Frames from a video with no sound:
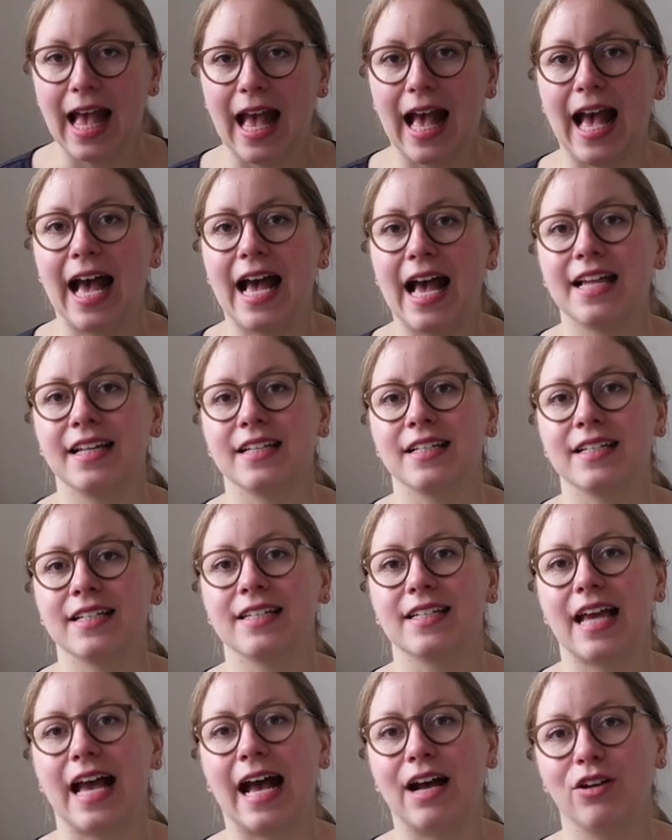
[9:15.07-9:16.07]
And
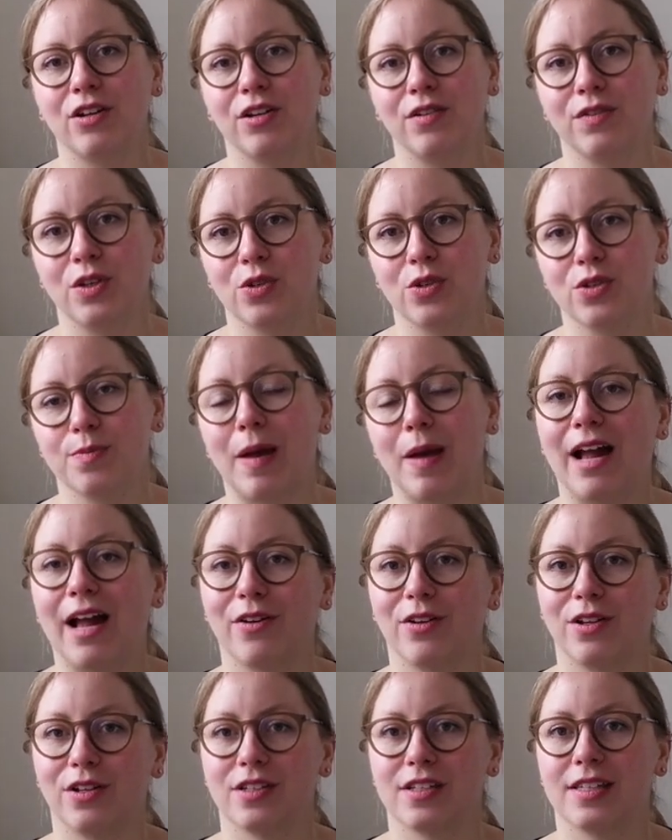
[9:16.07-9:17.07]
out of those
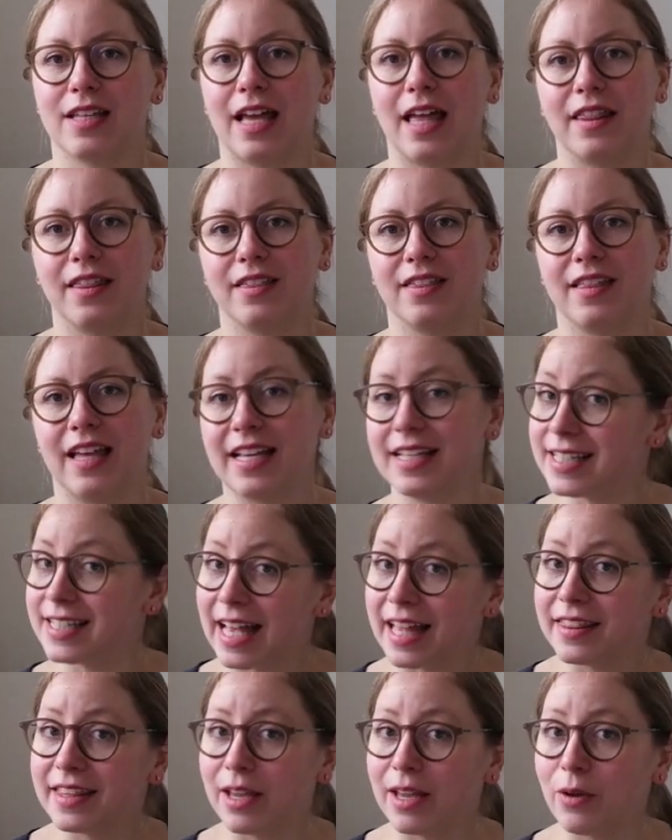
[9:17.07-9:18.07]
patterns that they
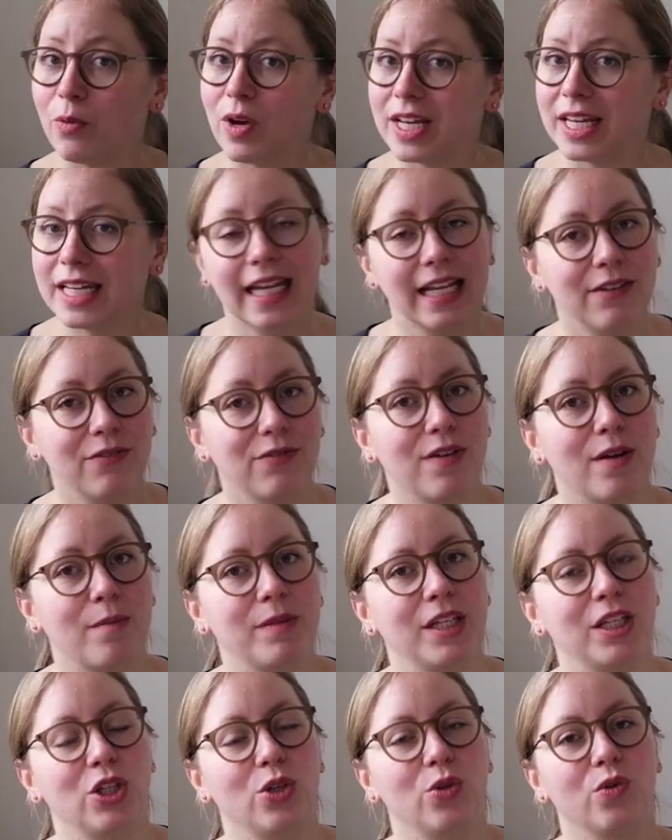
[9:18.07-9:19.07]
said they want in it from
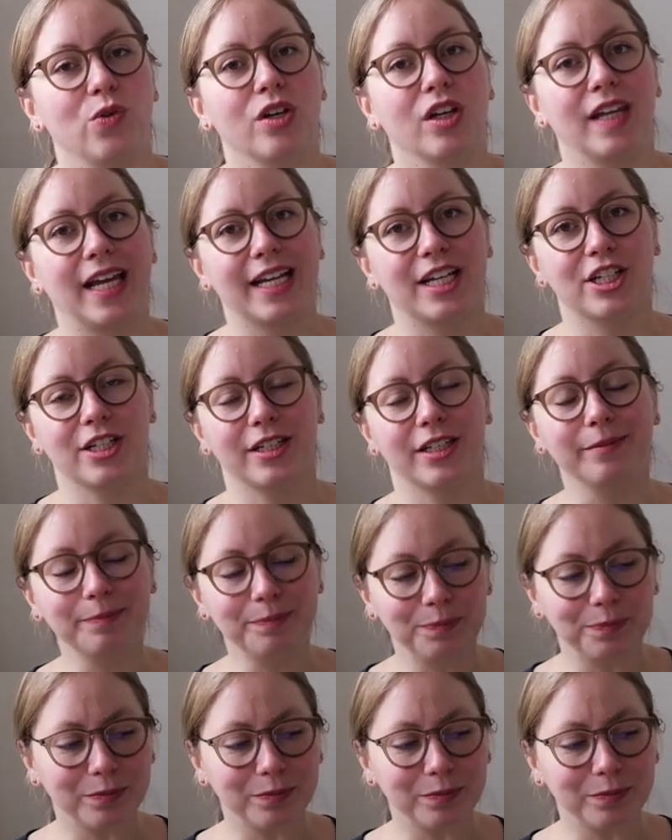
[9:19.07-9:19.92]
the new collection,